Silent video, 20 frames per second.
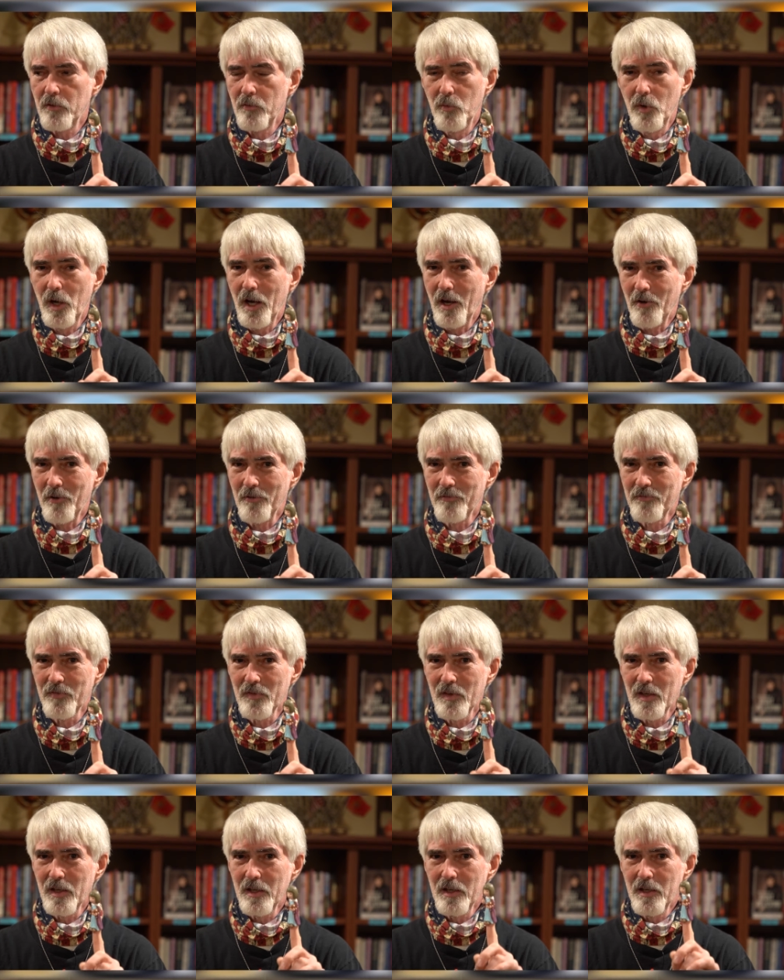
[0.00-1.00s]
Well,
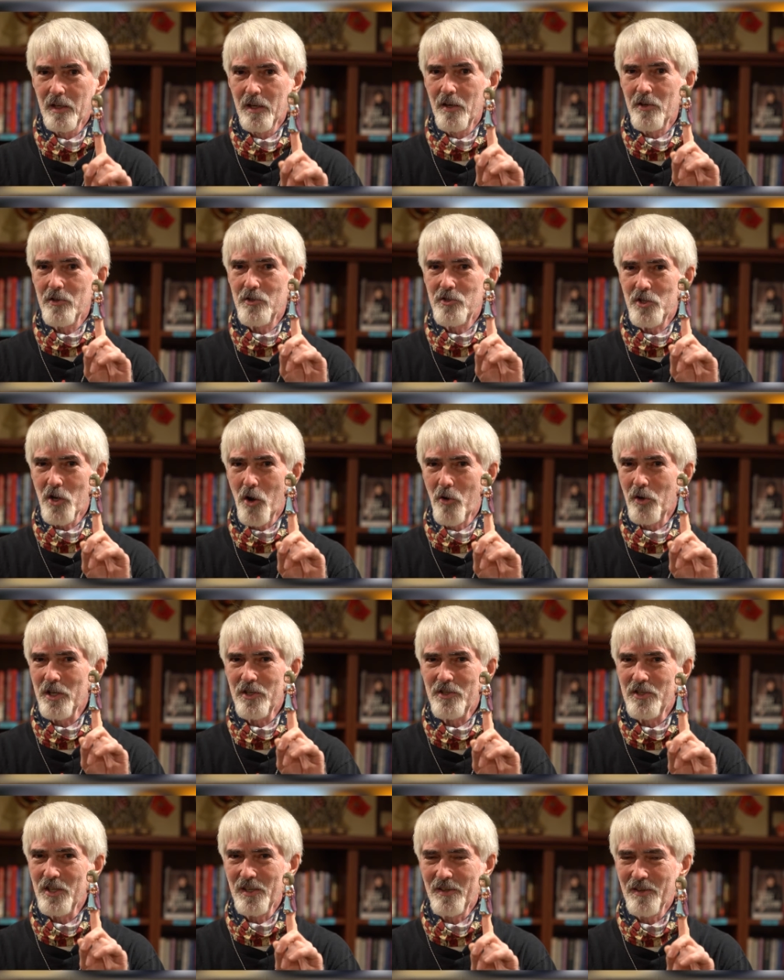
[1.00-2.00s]
Jonah
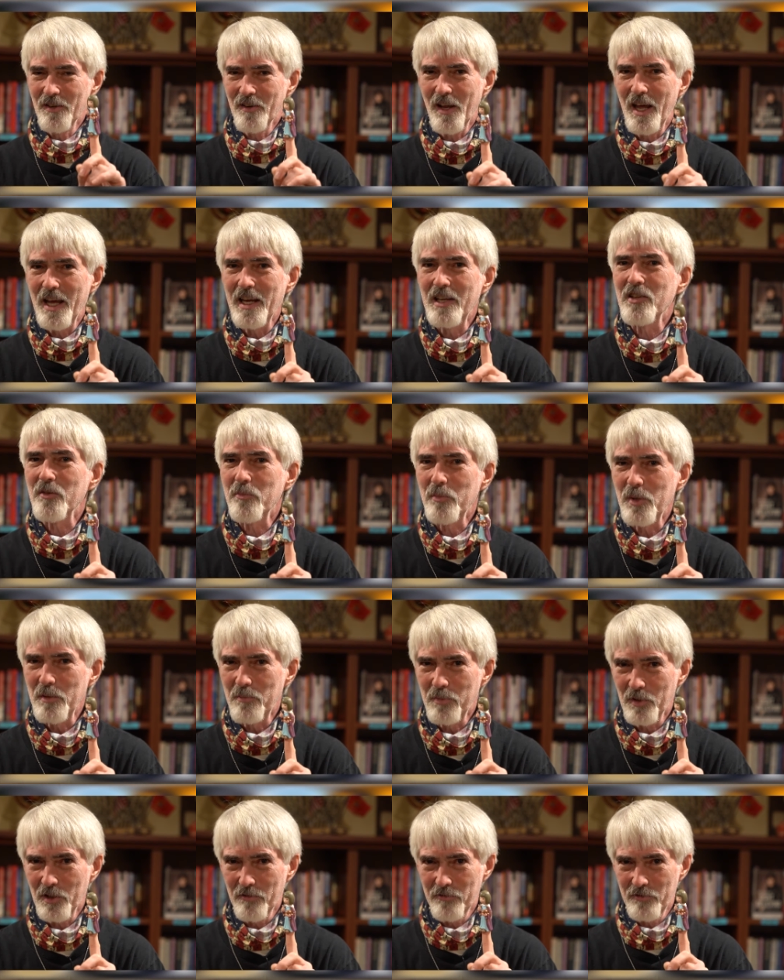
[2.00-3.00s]
didn't like the
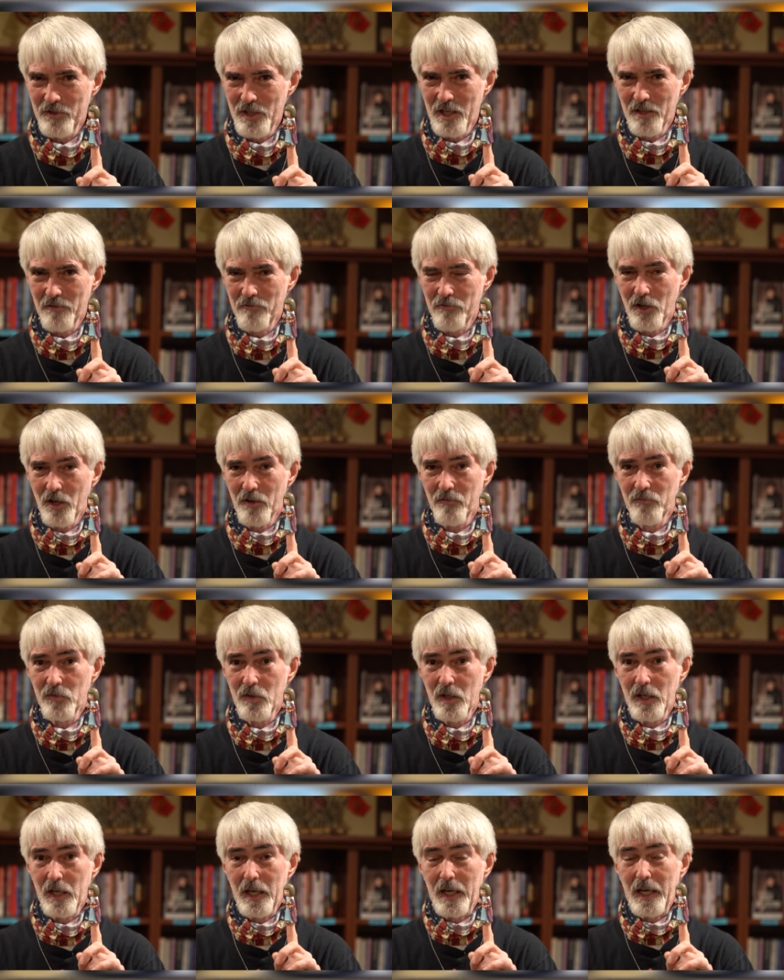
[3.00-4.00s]
people of Nineveh
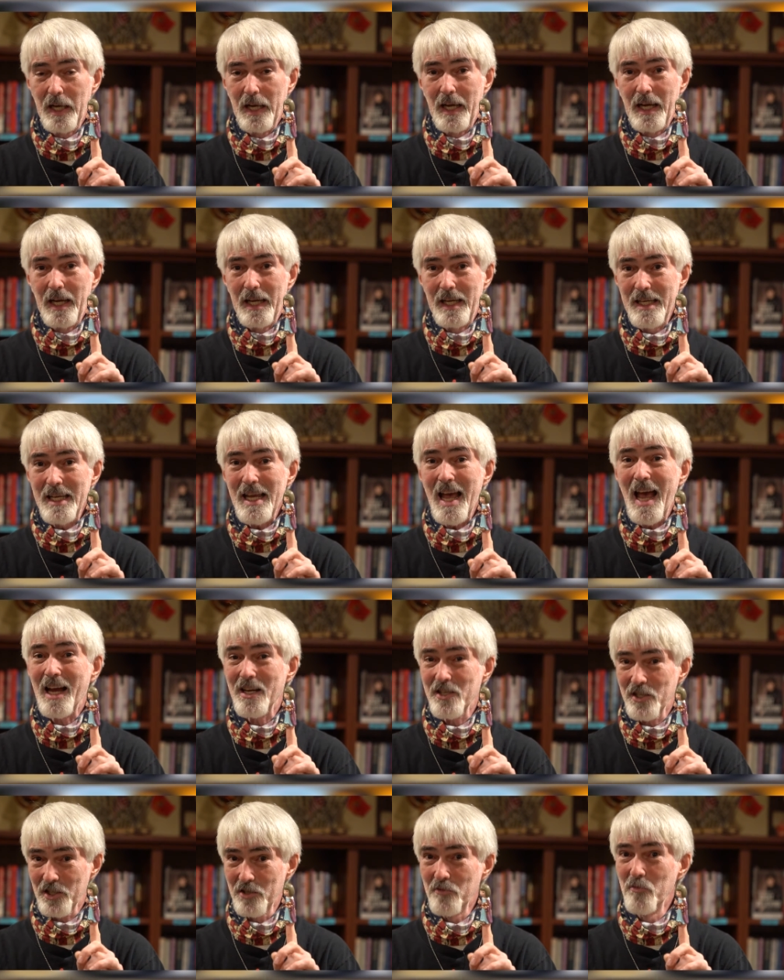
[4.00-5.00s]
he
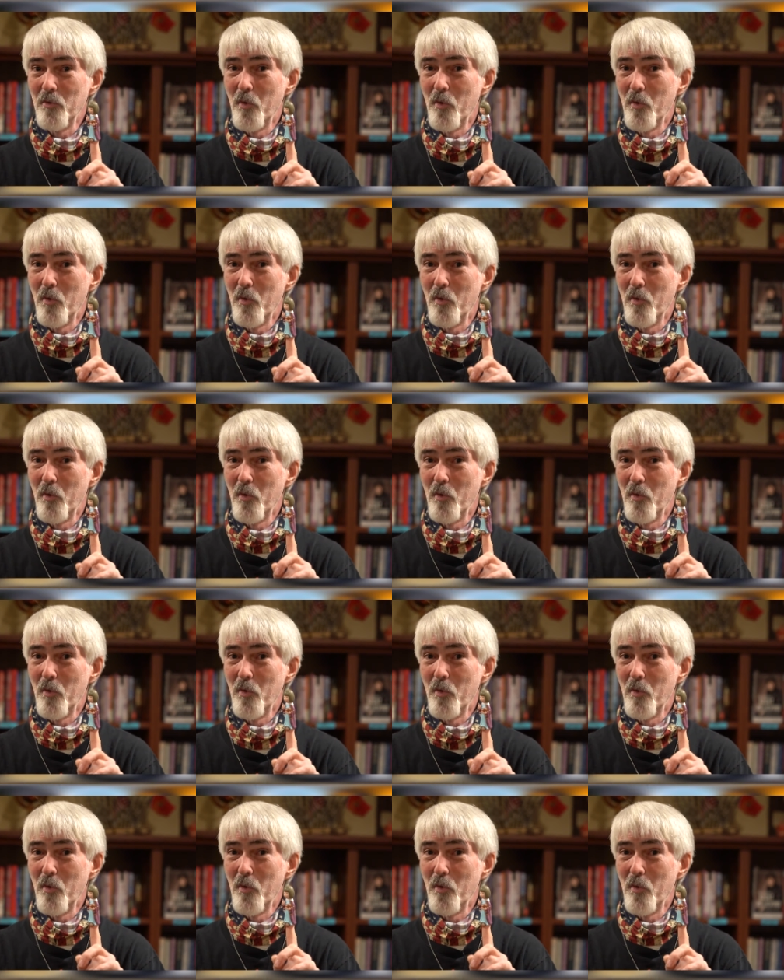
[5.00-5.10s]
actually